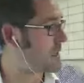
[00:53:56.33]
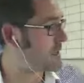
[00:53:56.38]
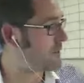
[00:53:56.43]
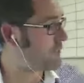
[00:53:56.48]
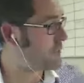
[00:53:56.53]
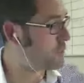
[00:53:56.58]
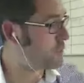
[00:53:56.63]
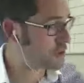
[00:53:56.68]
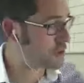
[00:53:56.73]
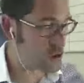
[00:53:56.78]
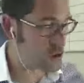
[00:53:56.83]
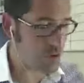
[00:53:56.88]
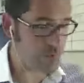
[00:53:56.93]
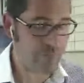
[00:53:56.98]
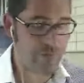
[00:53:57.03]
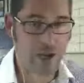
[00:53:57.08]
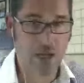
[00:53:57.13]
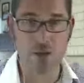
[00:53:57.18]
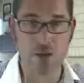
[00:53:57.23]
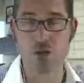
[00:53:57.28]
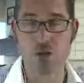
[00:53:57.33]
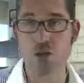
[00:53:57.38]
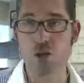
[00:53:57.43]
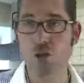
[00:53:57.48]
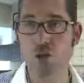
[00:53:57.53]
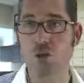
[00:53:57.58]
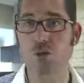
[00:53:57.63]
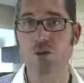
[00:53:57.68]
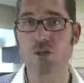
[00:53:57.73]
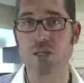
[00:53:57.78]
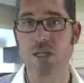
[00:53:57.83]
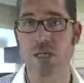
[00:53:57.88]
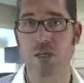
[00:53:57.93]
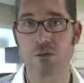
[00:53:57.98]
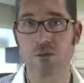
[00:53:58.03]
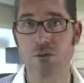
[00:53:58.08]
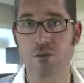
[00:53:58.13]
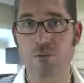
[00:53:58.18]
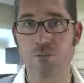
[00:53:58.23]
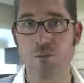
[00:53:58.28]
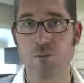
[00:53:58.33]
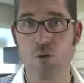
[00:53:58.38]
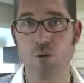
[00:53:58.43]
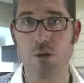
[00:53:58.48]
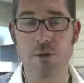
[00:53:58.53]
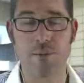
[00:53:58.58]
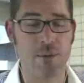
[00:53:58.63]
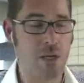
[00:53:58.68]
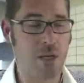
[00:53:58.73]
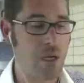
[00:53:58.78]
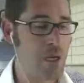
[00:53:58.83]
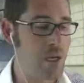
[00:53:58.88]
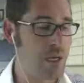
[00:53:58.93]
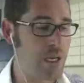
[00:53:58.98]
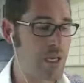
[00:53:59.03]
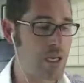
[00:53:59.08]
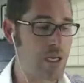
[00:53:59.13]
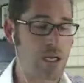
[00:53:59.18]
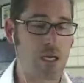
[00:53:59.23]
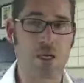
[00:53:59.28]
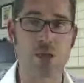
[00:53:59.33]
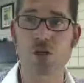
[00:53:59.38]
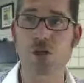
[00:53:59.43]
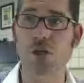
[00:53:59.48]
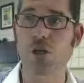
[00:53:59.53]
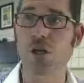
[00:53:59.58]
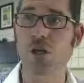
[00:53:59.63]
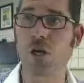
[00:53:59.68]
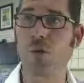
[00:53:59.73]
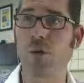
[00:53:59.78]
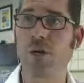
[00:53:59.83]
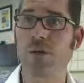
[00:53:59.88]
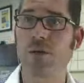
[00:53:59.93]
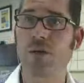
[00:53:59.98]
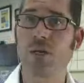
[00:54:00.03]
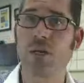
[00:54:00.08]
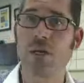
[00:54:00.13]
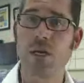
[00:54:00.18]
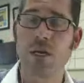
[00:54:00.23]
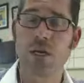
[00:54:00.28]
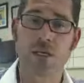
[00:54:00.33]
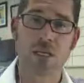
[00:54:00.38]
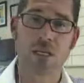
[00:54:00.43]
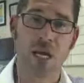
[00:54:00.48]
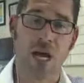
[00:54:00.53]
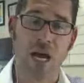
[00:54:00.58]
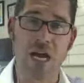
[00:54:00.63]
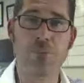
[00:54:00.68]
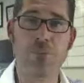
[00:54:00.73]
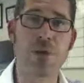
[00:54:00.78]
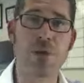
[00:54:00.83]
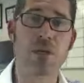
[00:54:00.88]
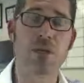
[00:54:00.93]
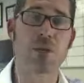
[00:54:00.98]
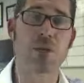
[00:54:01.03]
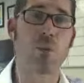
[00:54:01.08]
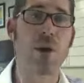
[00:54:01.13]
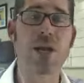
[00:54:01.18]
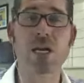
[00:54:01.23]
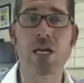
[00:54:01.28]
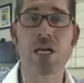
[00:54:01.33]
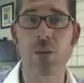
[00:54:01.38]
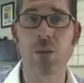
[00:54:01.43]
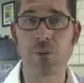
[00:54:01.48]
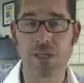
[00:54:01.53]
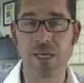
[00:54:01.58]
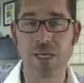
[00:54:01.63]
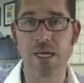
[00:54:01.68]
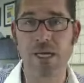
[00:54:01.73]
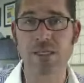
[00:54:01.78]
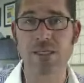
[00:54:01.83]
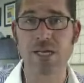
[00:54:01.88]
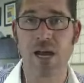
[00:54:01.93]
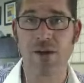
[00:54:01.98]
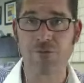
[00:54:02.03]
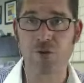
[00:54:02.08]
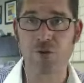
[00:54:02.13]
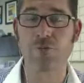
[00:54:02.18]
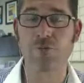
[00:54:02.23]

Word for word: If you want to show value to your sellers more, uh, you can go in, type in, wait a couple of days after you've